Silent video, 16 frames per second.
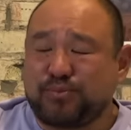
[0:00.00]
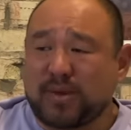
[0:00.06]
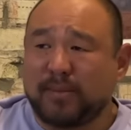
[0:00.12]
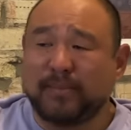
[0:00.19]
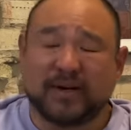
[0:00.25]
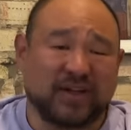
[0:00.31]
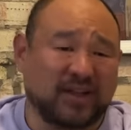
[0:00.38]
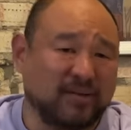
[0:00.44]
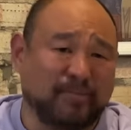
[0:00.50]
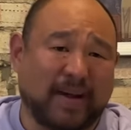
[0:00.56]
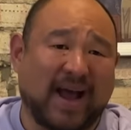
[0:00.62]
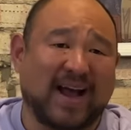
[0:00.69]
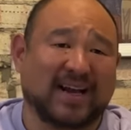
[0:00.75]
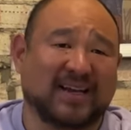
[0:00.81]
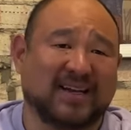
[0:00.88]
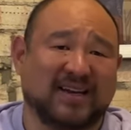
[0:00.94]
But on the
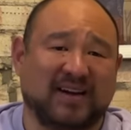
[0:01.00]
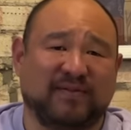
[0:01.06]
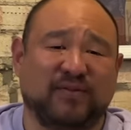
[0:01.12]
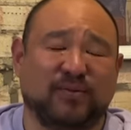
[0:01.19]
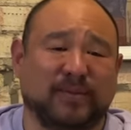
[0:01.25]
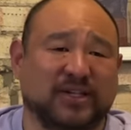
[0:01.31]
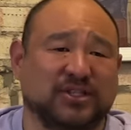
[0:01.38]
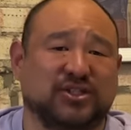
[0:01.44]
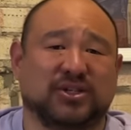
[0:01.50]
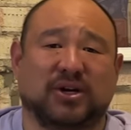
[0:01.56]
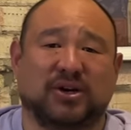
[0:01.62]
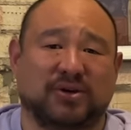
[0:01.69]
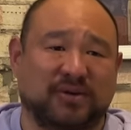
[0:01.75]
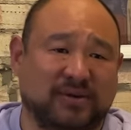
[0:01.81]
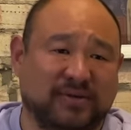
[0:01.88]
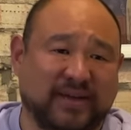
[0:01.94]
back, a few months
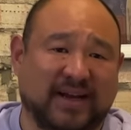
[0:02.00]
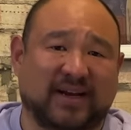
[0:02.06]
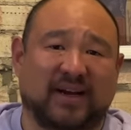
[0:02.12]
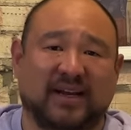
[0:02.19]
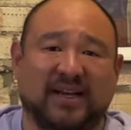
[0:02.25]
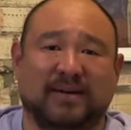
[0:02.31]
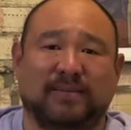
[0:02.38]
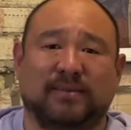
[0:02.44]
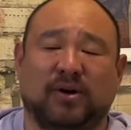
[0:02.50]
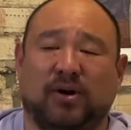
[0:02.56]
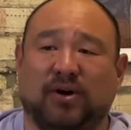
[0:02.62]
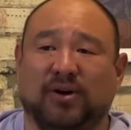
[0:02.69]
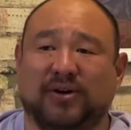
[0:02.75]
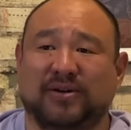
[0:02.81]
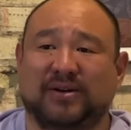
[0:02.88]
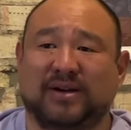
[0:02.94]
ago, that got hit
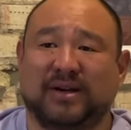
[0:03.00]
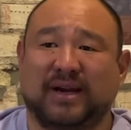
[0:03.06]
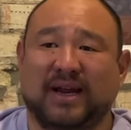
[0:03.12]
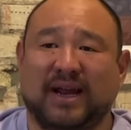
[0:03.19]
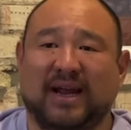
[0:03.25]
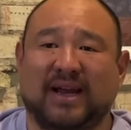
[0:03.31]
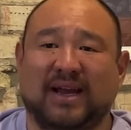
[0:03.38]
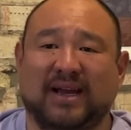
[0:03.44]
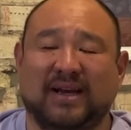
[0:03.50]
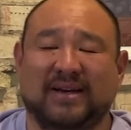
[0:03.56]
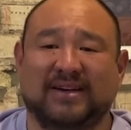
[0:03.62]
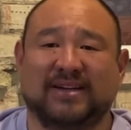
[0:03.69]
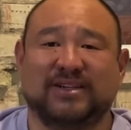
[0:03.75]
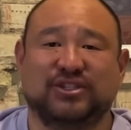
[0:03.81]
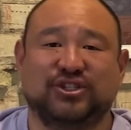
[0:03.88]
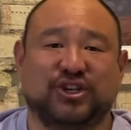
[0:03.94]
hard.
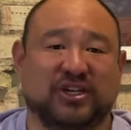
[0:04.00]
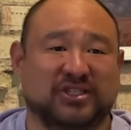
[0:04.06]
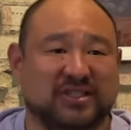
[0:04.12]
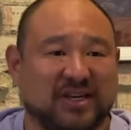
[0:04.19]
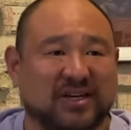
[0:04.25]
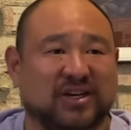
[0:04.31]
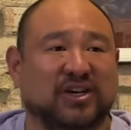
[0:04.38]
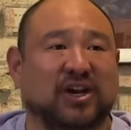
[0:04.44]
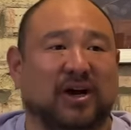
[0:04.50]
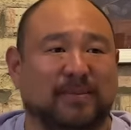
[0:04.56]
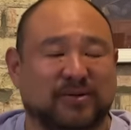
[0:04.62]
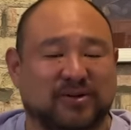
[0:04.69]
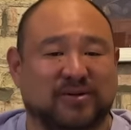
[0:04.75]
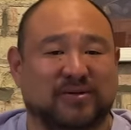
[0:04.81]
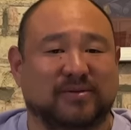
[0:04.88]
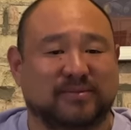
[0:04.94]
And just a
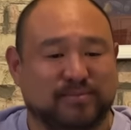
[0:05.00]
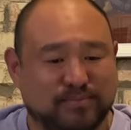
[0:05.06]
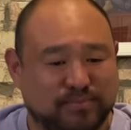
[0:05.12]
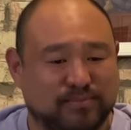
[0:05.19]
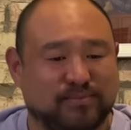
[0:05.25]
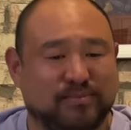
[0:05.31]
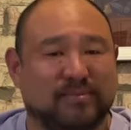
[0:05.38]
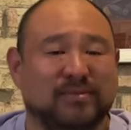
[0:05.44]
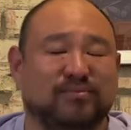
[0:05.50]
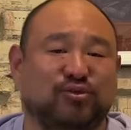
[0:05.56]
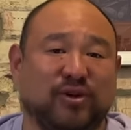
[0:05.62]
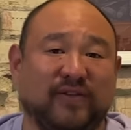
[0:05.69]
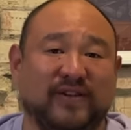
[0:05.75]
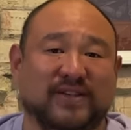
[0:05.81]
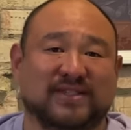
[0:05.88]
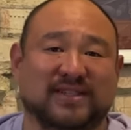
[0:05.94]
kilometer
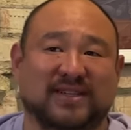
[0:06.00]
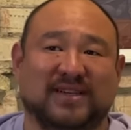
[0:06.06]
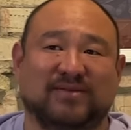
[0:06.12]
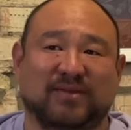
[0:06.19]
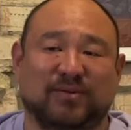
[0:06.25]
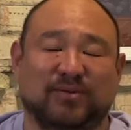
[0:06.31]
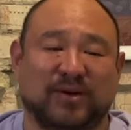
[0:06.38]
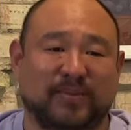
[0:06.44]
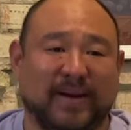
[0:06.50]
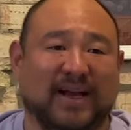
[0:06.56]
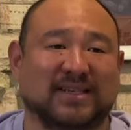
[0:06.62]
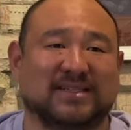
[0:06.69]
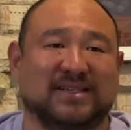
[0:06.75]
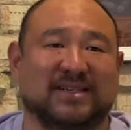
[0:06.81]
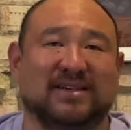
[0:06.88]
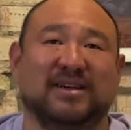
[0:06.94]
previously, when we
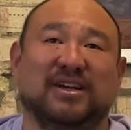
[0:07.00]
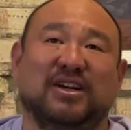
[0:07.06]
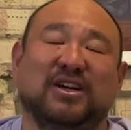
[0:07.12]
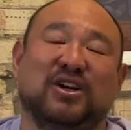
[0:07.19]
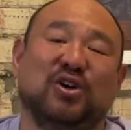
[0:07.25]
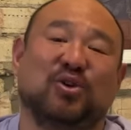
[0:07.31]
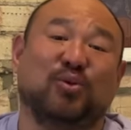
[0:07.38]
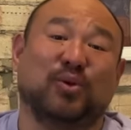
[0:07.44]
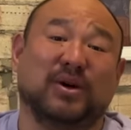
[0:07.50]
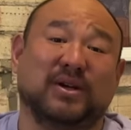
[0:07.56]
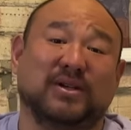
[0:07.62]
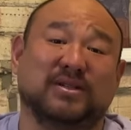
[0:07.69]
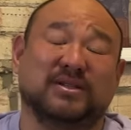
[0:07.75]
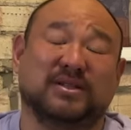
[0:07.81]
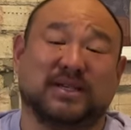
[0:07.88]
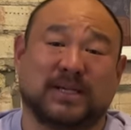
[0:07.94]
passed it,
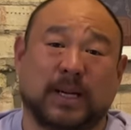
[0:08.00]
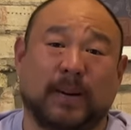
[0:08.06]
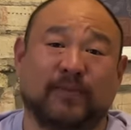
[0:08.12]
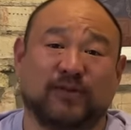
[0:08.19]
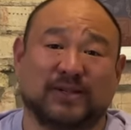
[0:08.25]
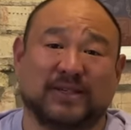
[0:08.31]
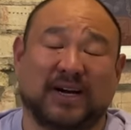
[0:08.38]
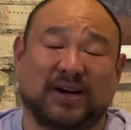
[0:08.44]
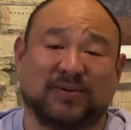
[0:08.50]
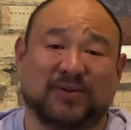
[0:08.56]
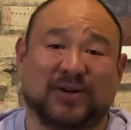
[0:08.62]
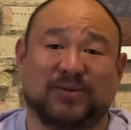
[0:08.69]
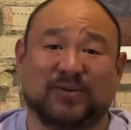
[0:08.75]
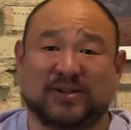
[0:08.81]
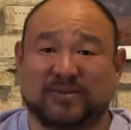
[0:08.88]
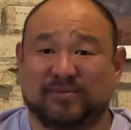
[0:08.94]
was the Comfort Town
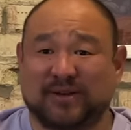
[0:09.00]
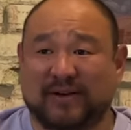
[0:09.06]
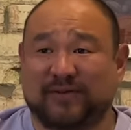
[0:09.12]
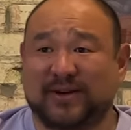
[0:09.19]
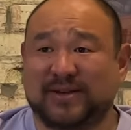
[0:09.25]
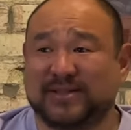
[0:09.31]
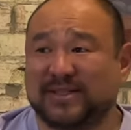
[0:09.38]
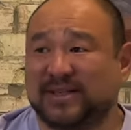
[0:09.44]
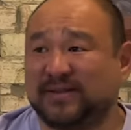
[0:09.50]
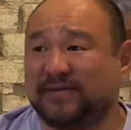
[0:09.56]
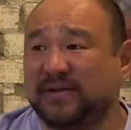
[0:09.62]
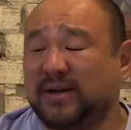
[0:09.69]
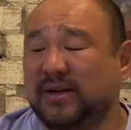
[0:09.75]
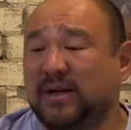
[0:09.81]
one where my friends live.